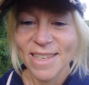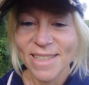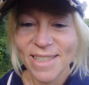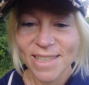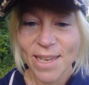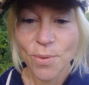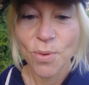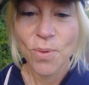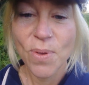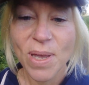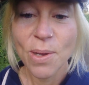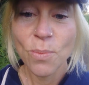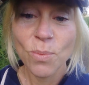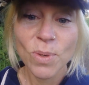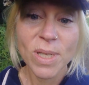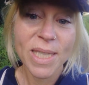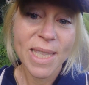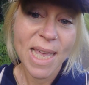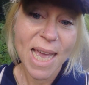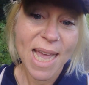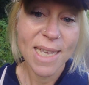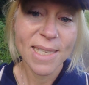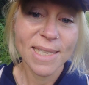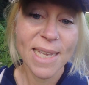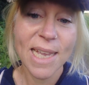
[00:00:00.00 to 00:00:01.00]
So it was
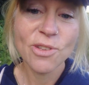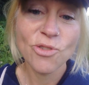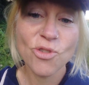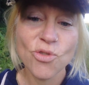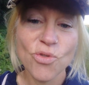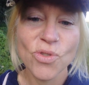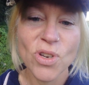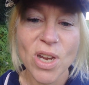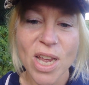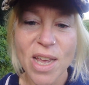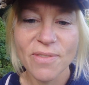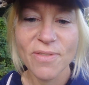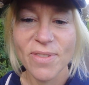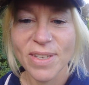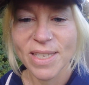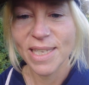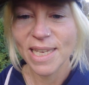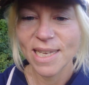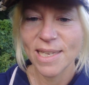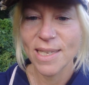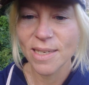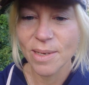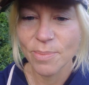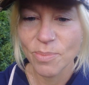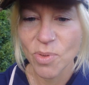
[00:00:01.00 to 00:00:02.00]
their central nervous
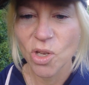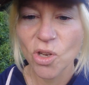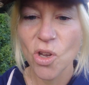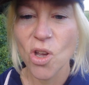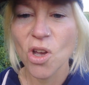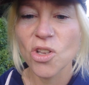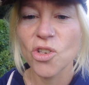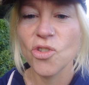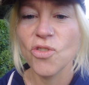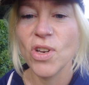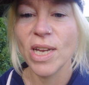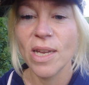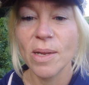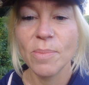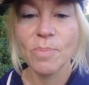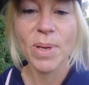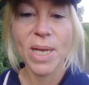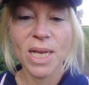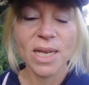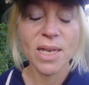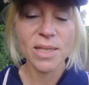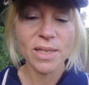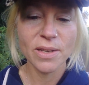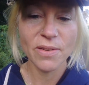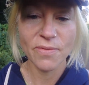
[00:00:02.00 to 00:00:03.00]
system that got triggered
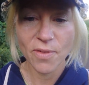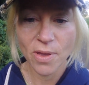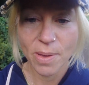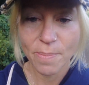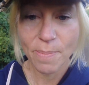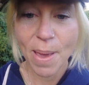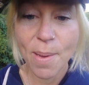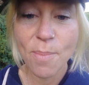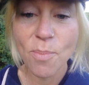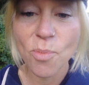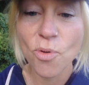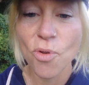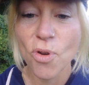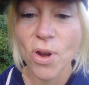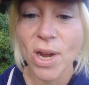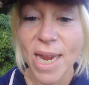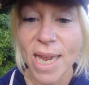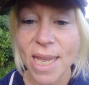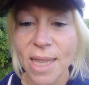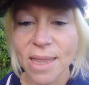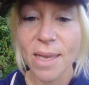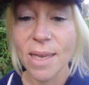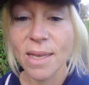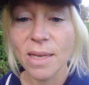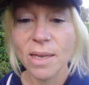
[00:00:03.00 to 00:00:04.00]
because of a
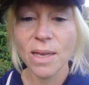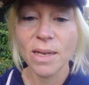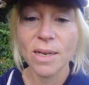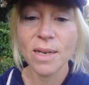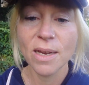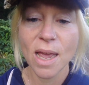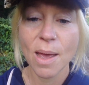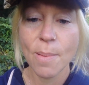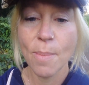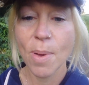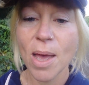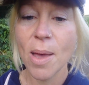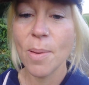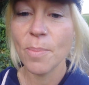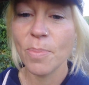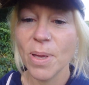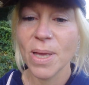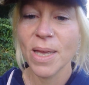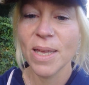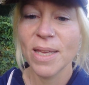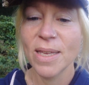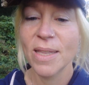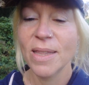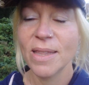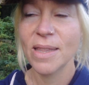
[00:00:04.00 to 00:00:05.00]
memory that had come up,
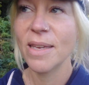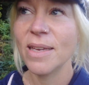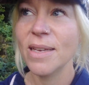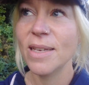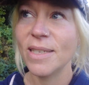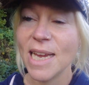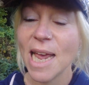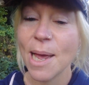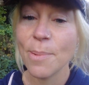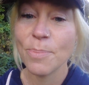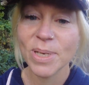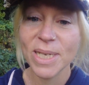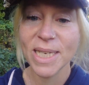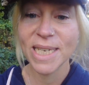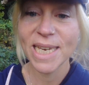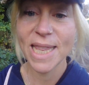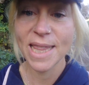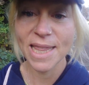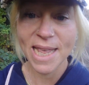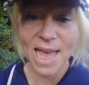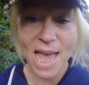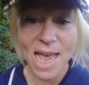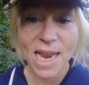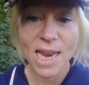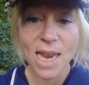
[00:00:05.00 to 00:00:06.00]
that had happened in
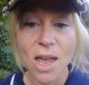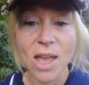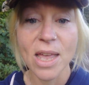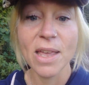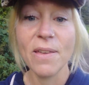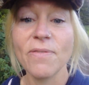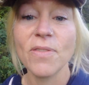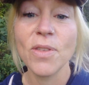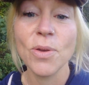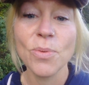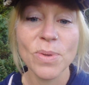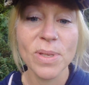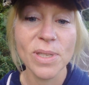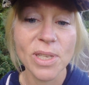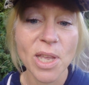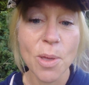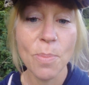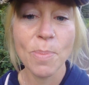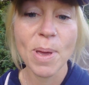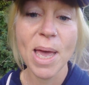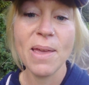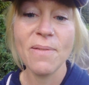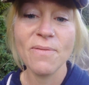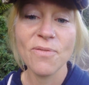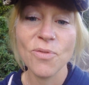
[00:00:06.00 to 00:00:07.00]
their life that was so
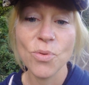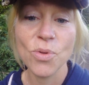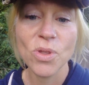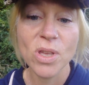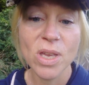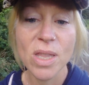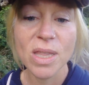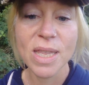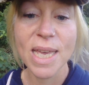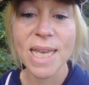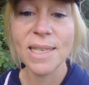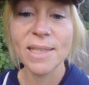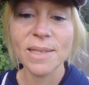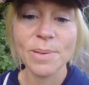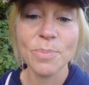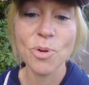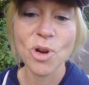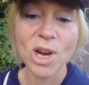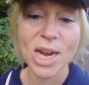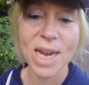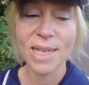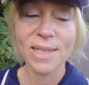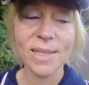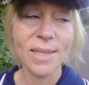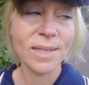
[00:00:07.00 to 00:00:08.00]
painful that they
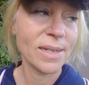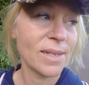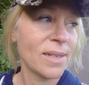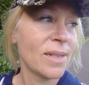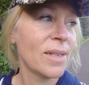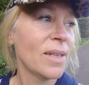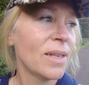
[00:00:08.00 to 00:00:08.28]
suppressed.